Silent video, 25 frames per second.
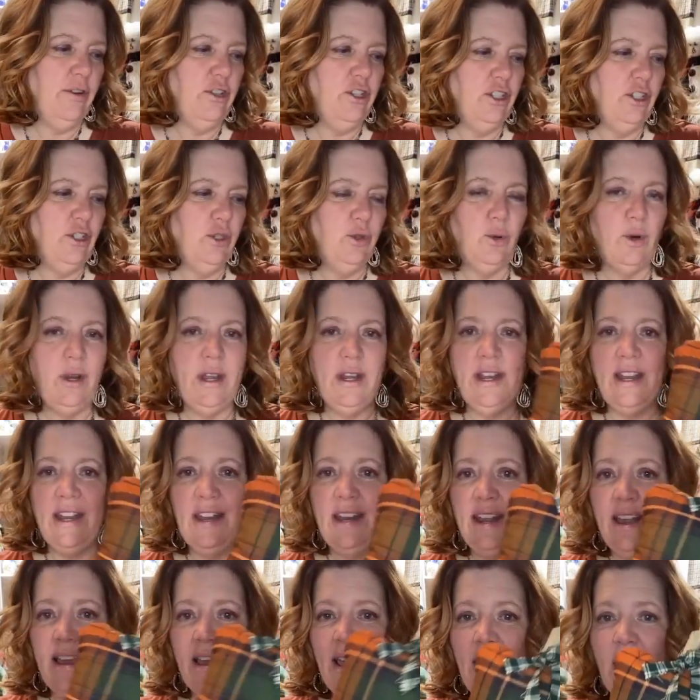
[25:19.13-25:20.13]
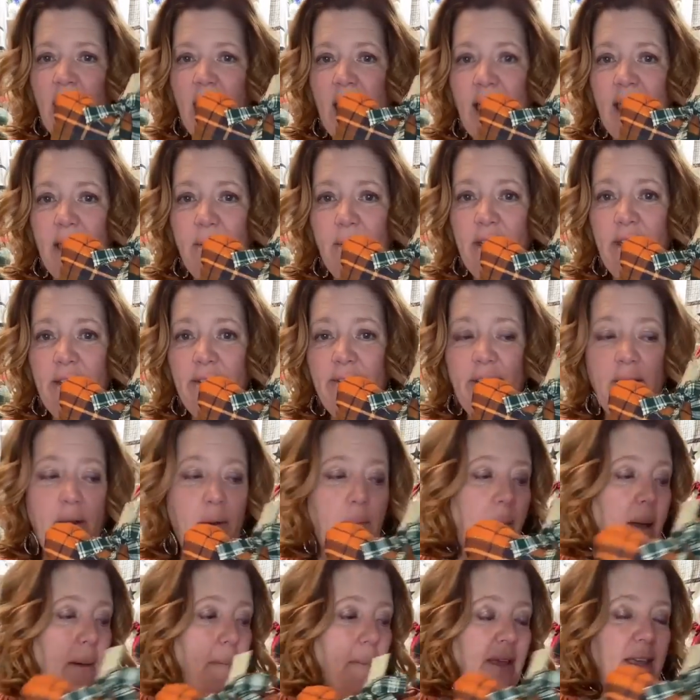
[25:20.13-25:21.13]
If you're just joining, I am
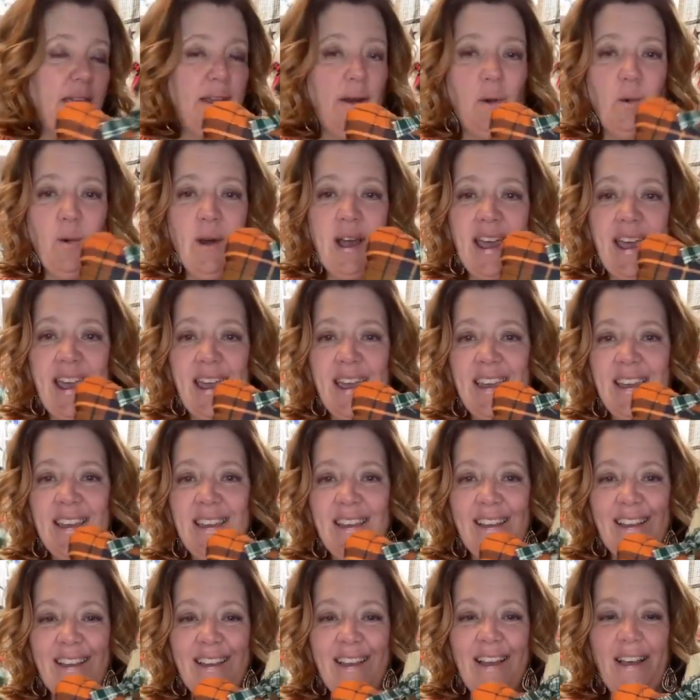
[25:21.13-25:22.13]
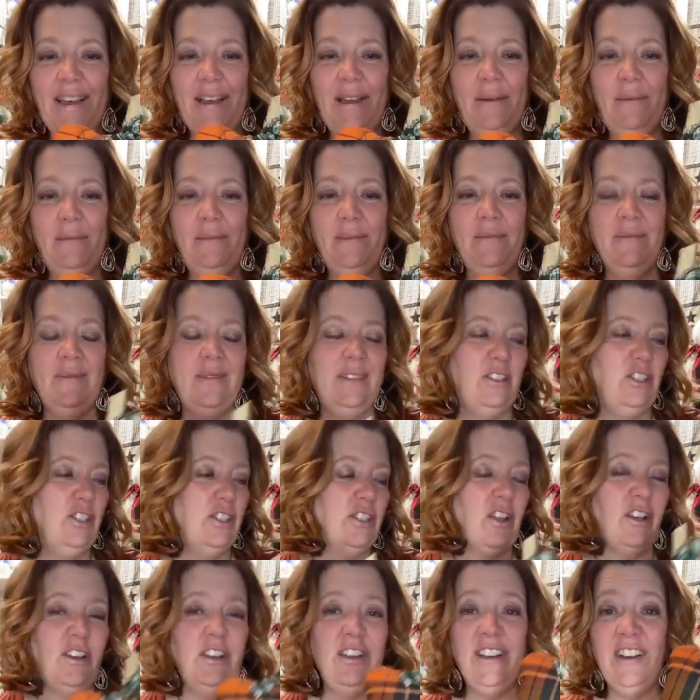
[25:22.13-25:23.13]
giving a pumpkin away.
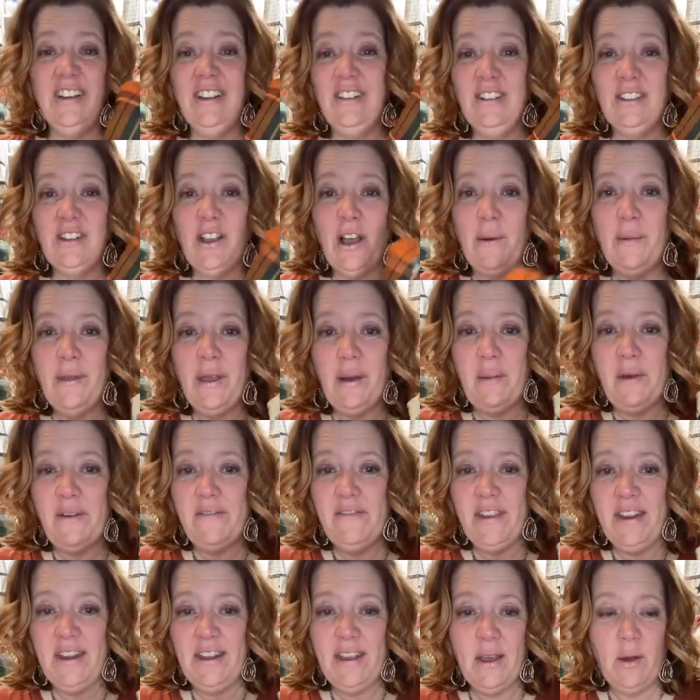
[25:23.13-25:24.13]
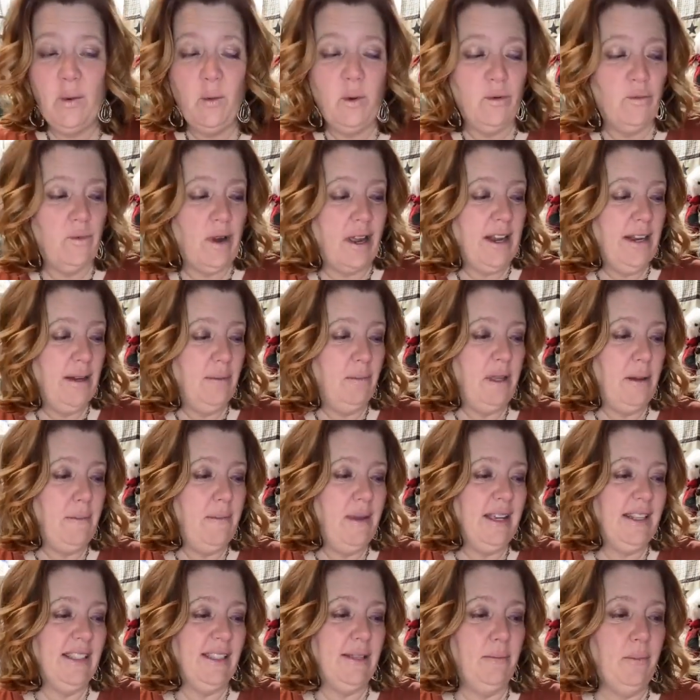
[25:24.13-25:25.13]
Just all you gotta do is comment on my video. We'll
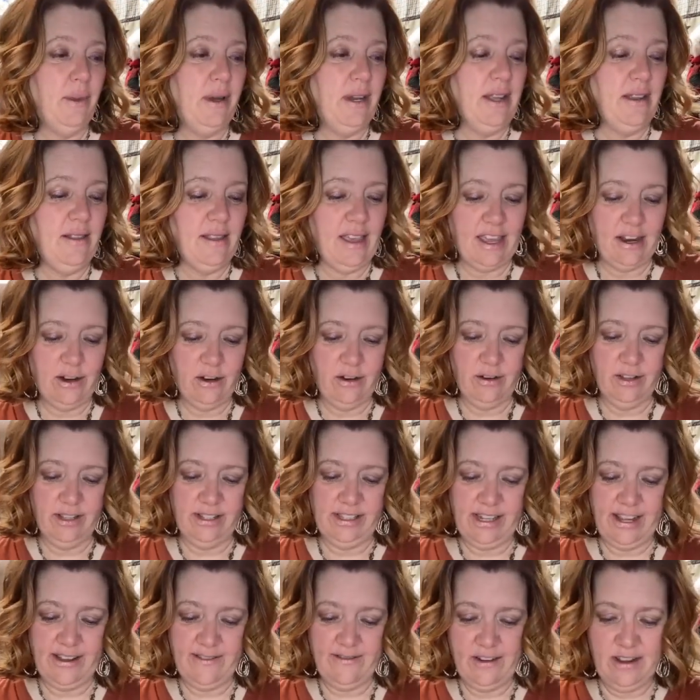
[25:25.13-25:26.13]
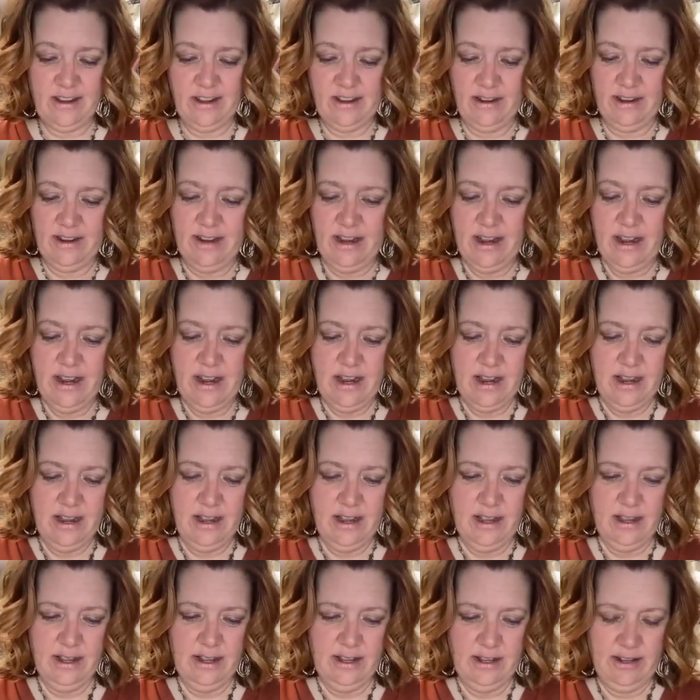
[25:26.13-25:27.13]
randomly pick somebody later this evening
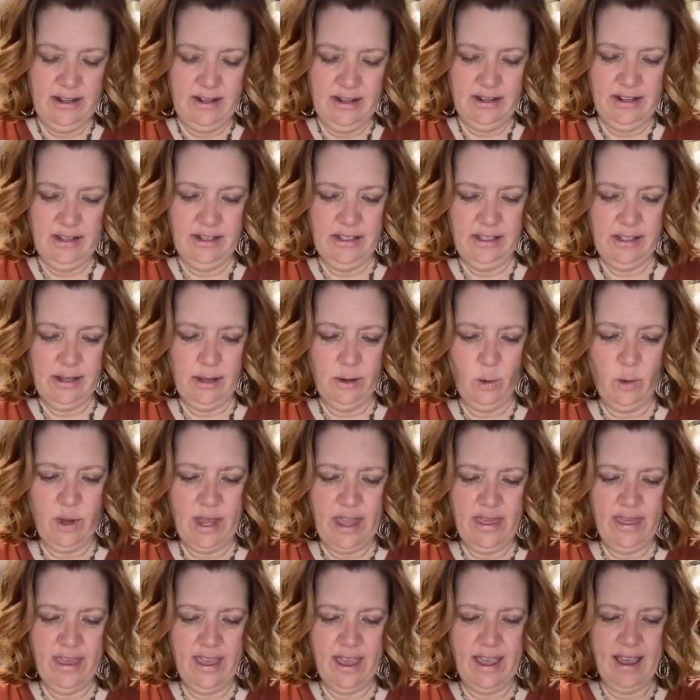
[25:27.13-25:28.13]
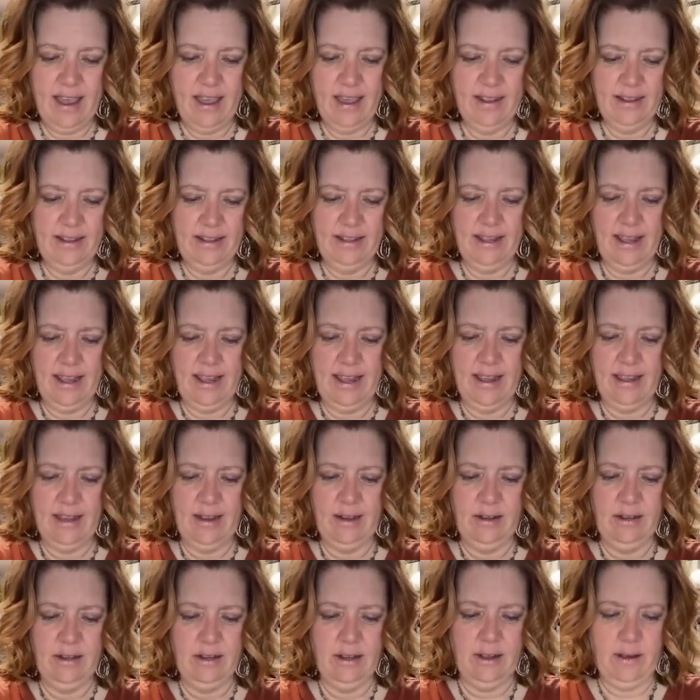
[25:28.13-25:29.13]
to win that,
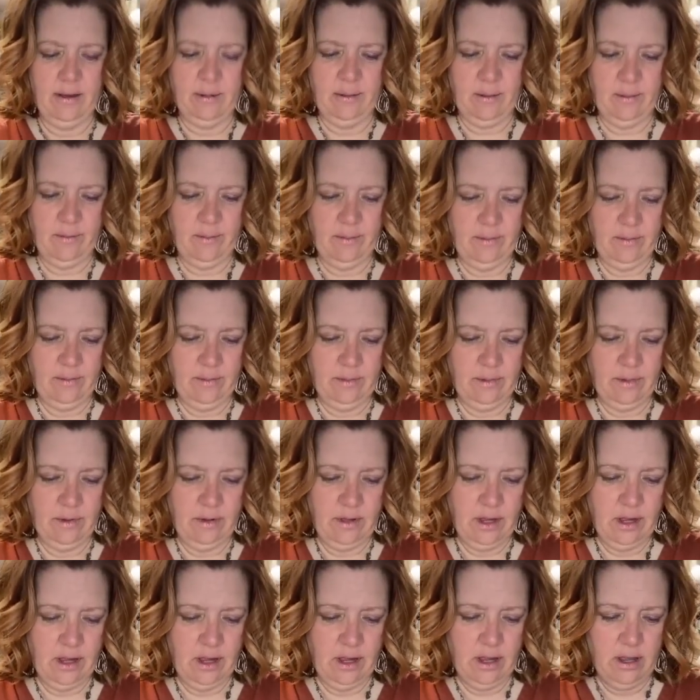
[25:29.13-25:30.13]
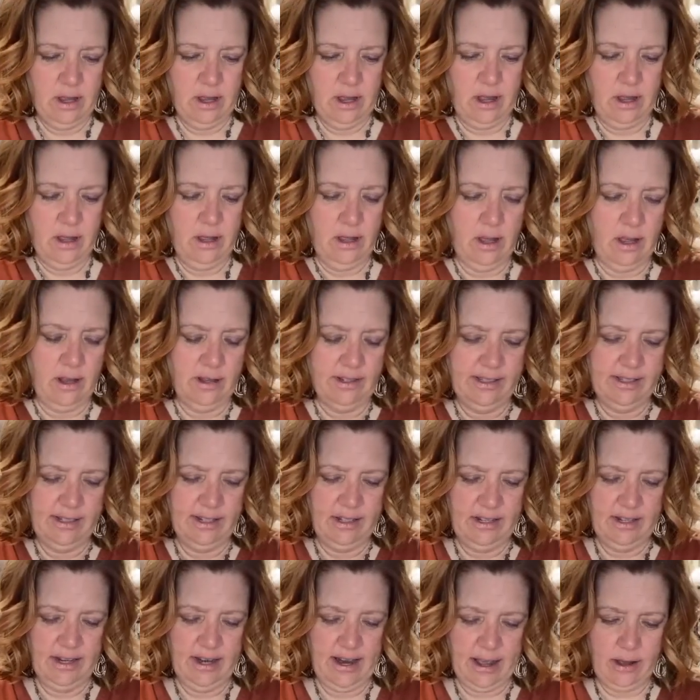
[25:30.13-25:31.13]
and I'll
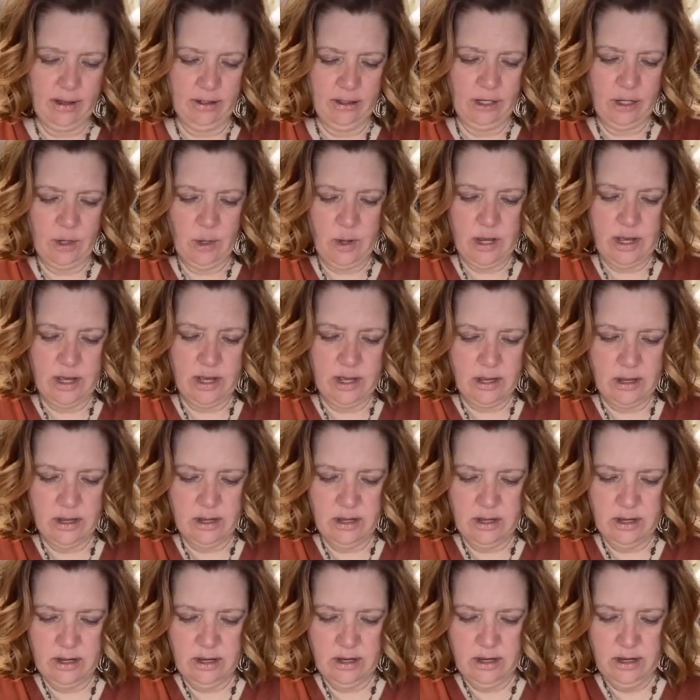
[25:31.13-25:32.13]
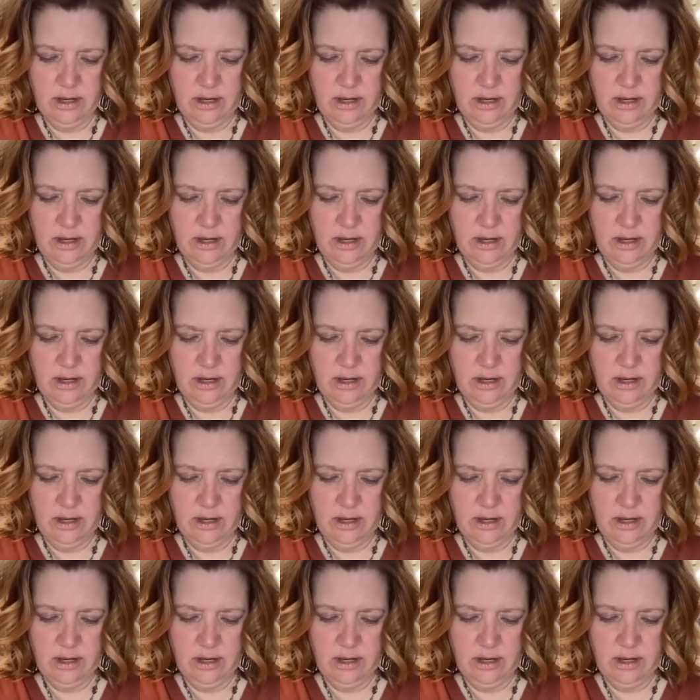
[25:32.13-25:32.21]
send it out to you.